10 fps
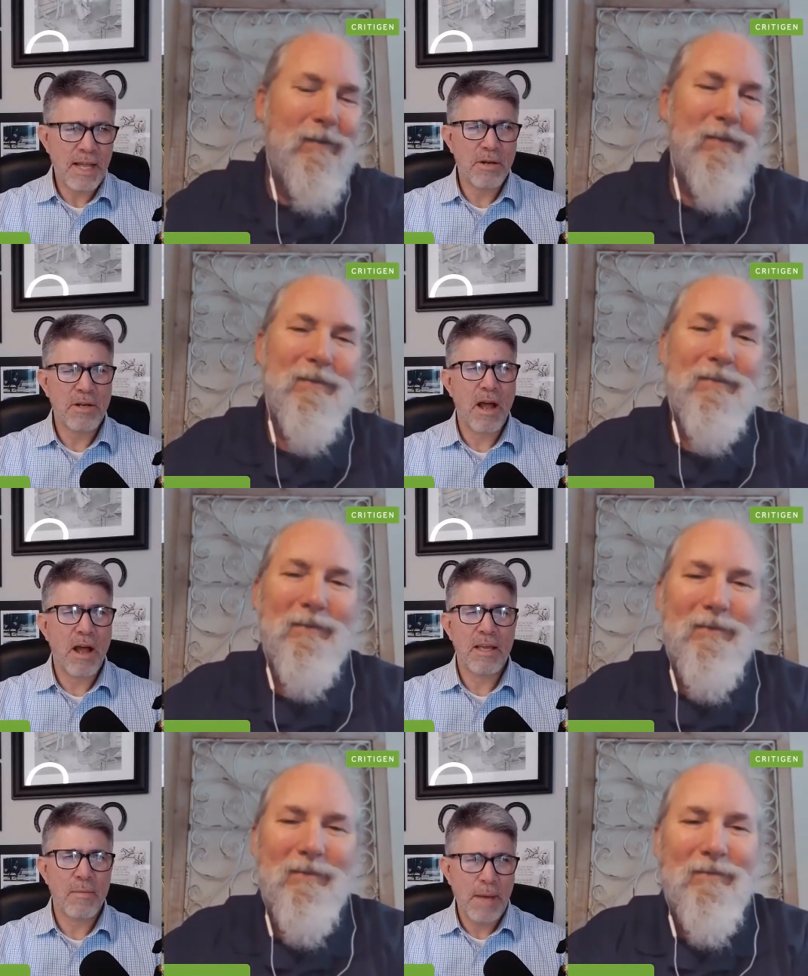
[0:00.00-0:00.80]
Speaker 1: you're
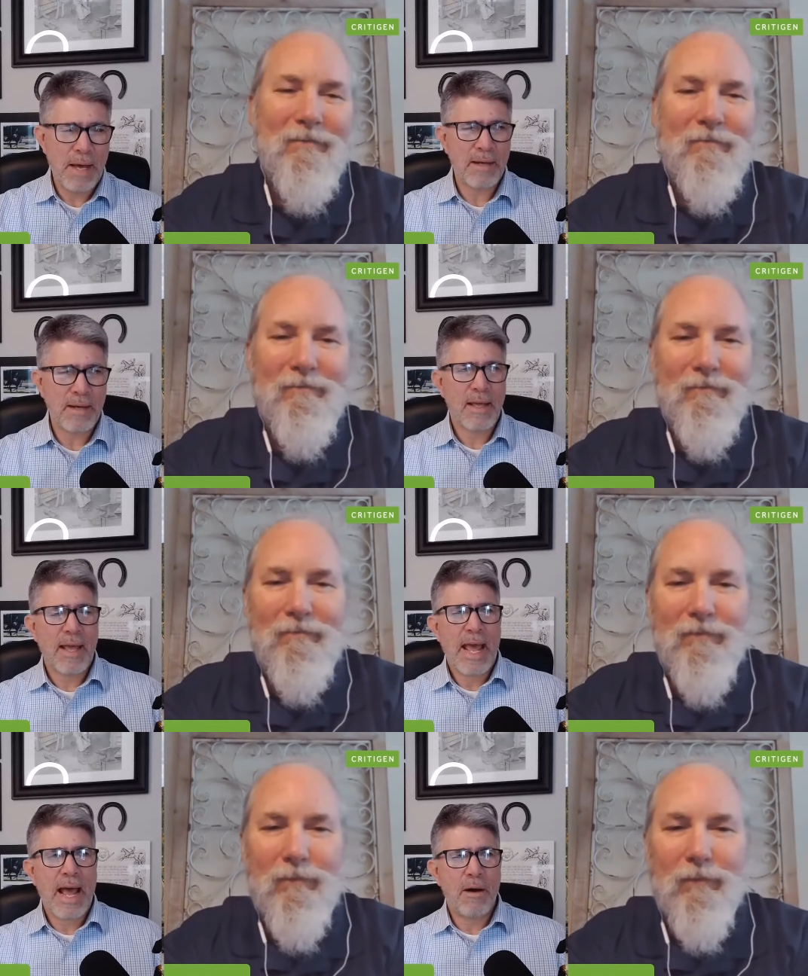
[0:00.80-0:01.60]
talking about
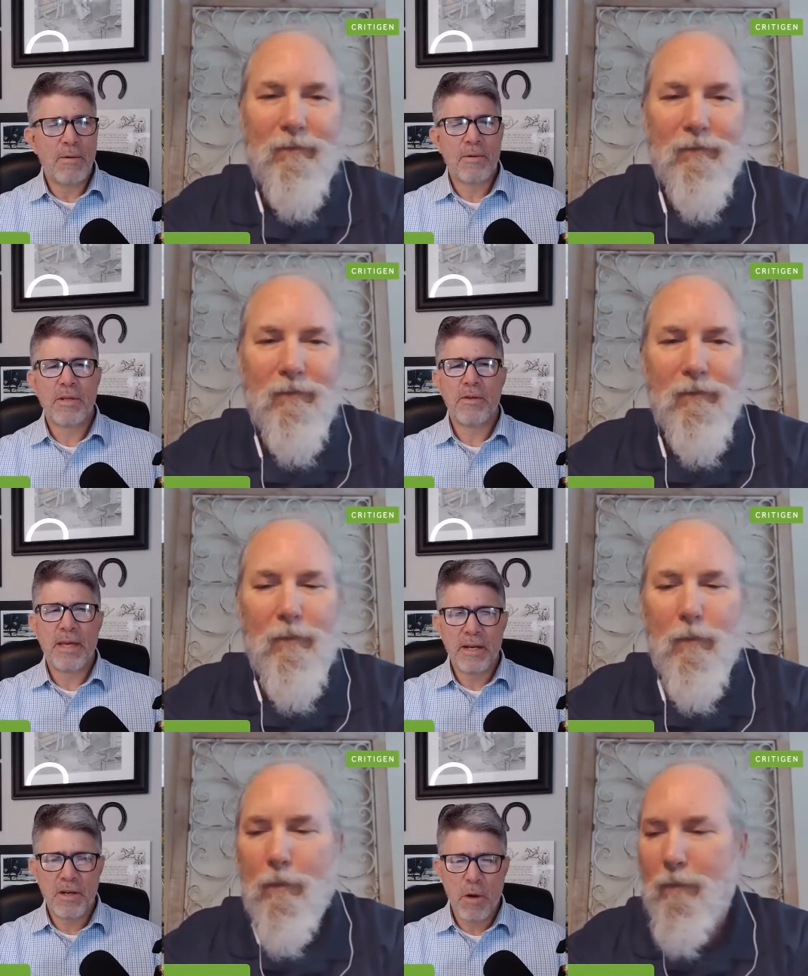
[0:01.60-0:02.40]
how you
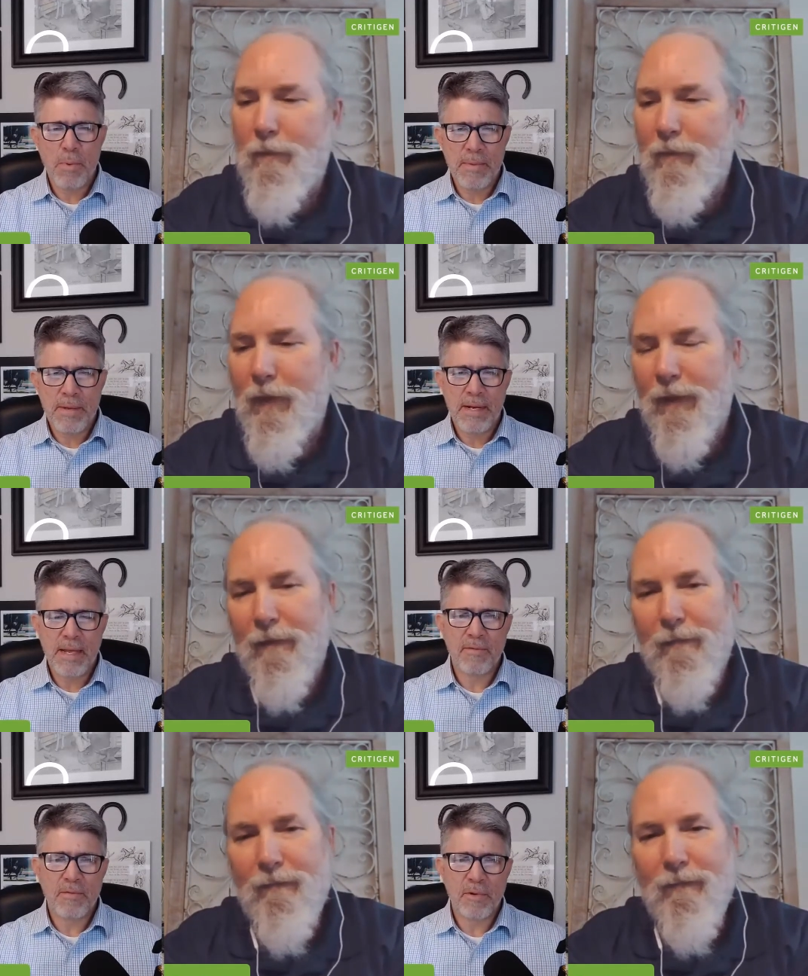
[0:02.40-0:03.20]
get a dopamine
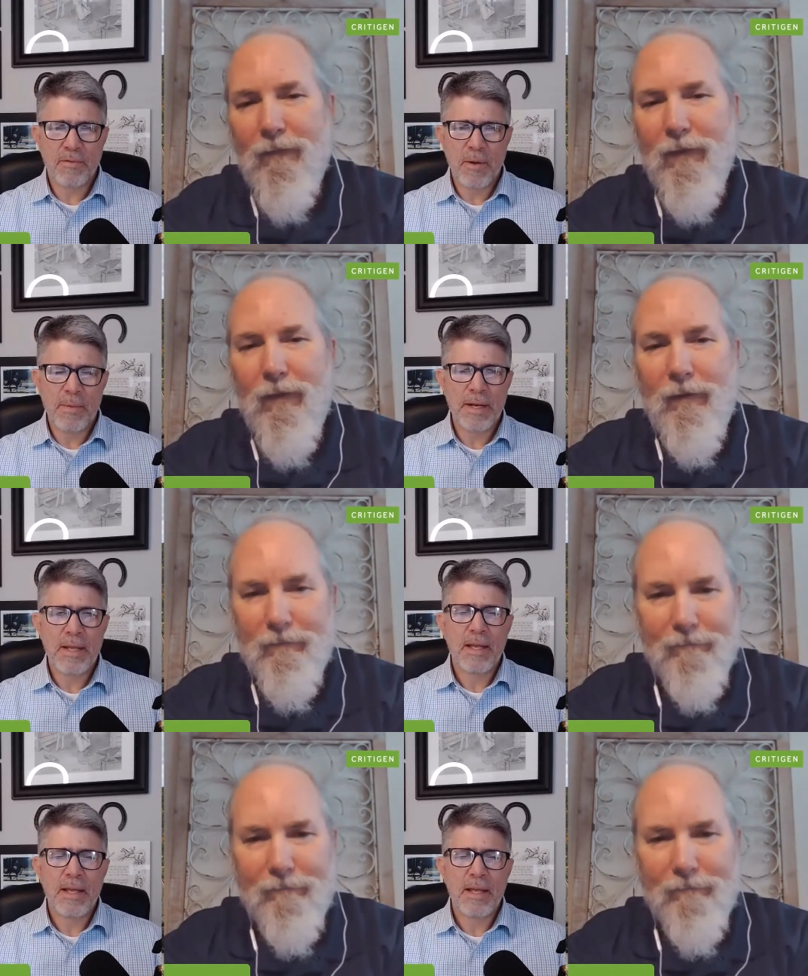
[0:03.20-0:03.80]
hit for from it.